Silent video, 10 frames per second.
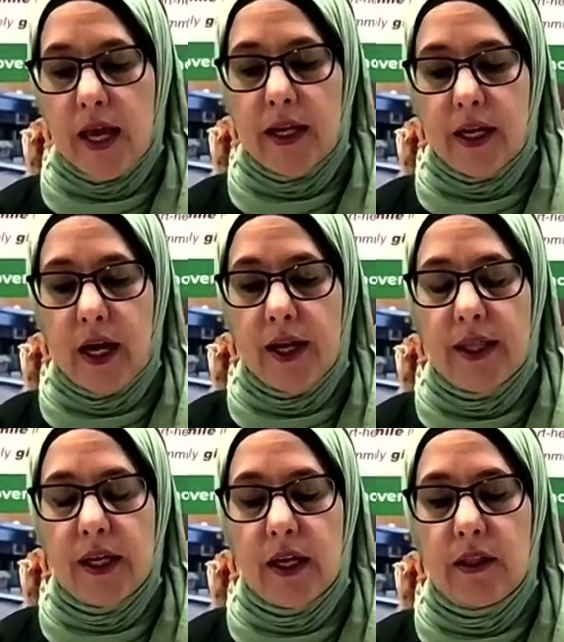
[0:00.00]
And
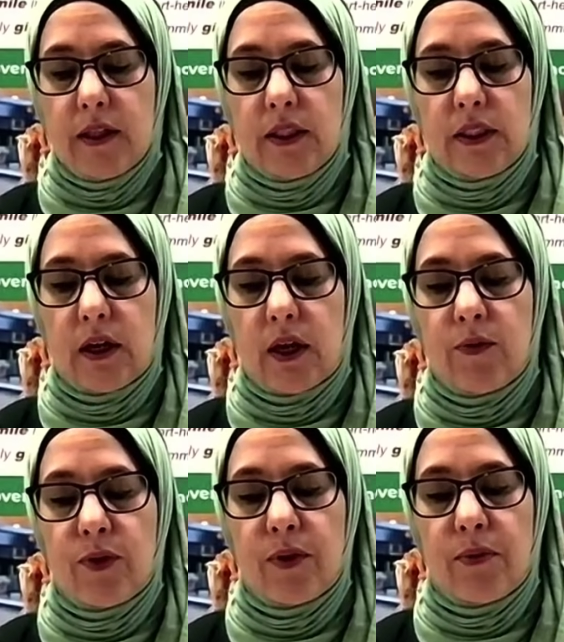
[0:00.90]
I think at this
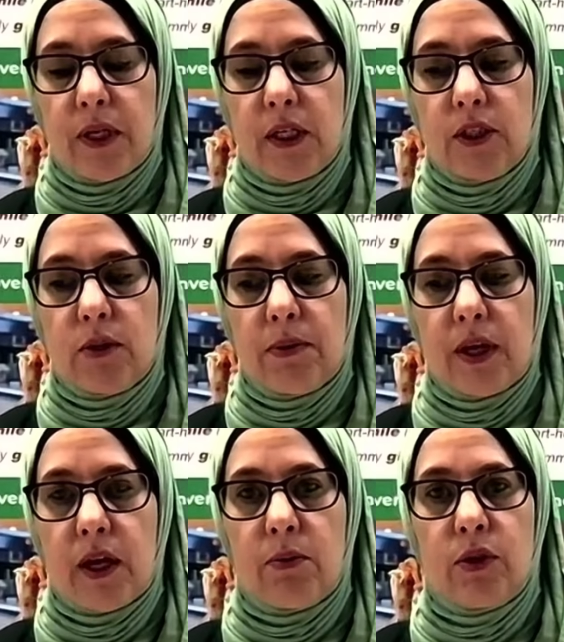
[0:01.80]
time, me to
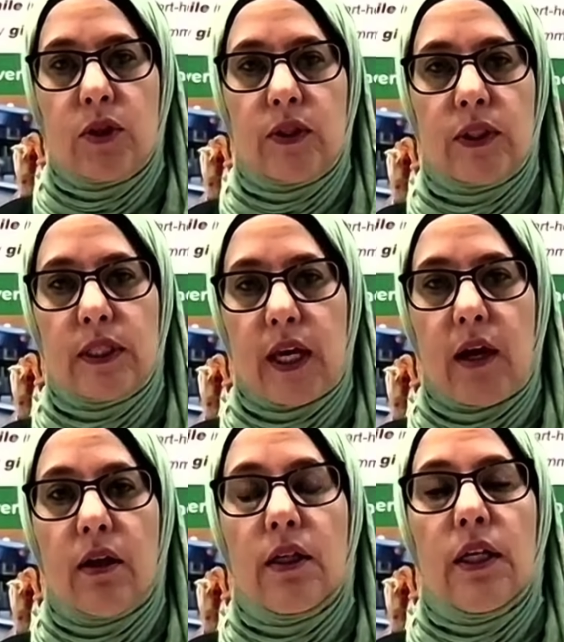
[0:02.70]
be able to
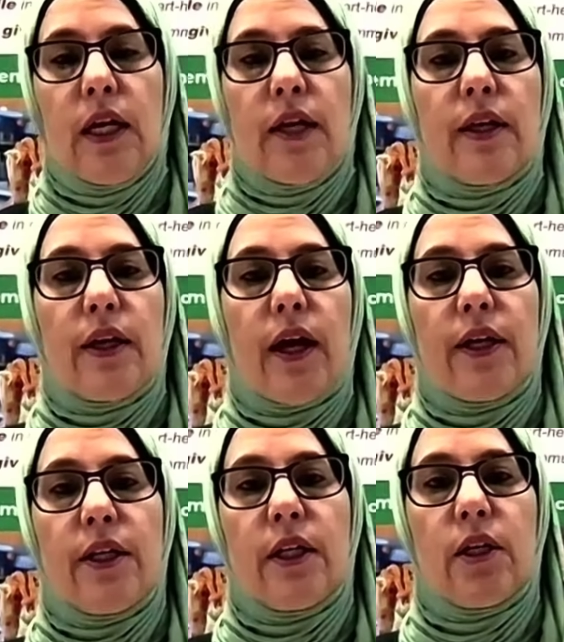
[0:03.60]
scale, that
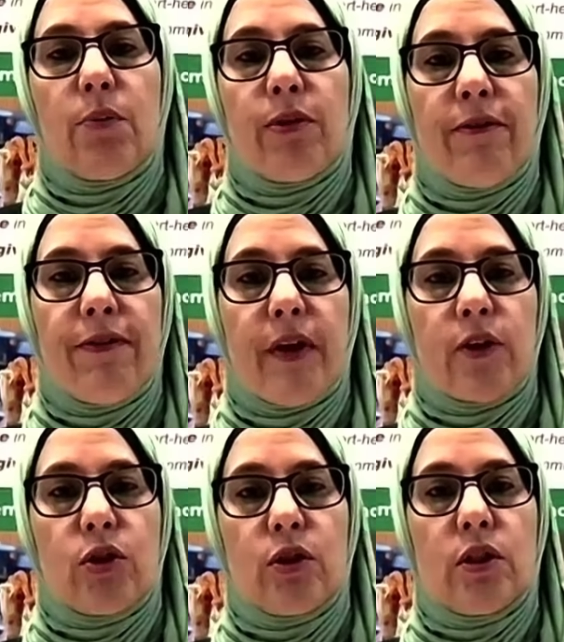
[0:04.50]
I need a
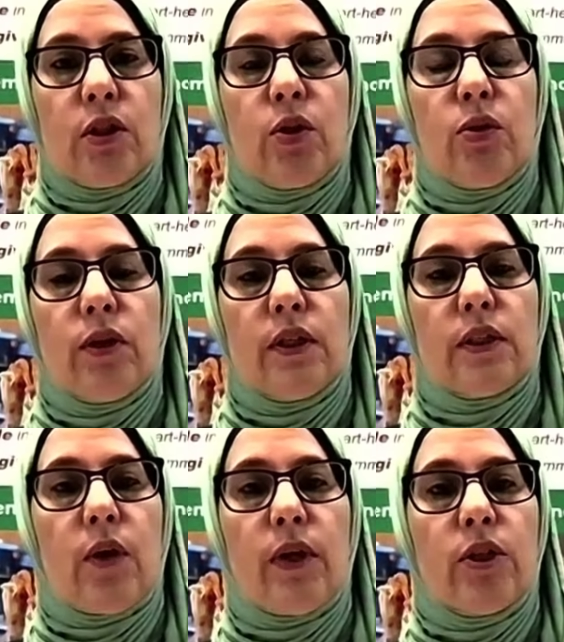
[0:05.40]
professional who
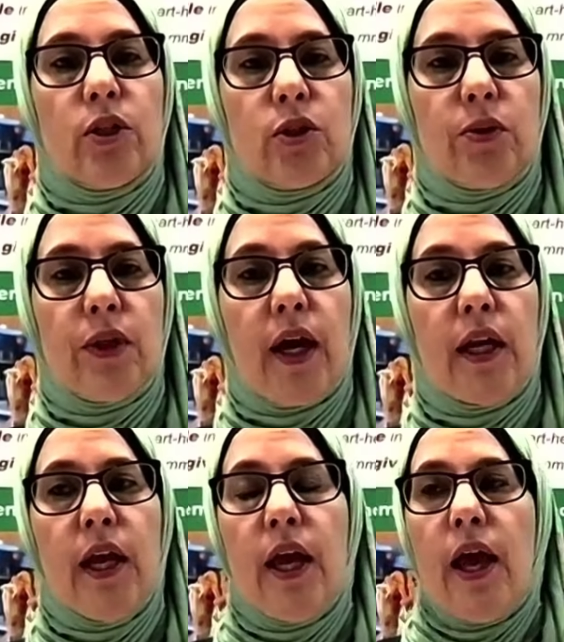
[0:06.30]
is going to do
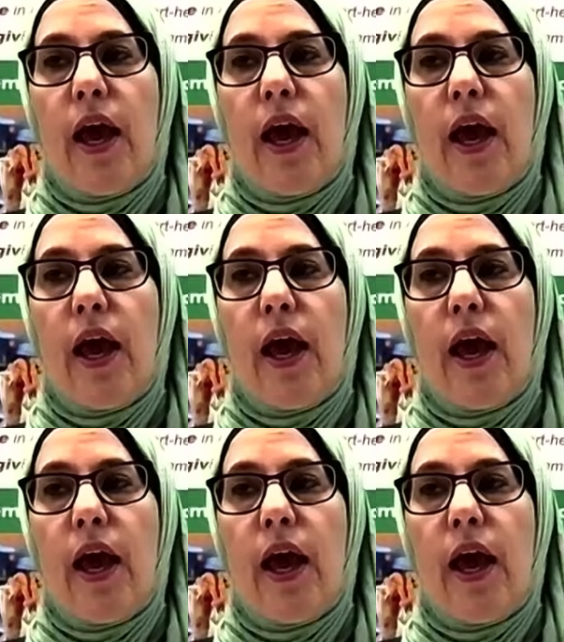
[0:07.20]
that.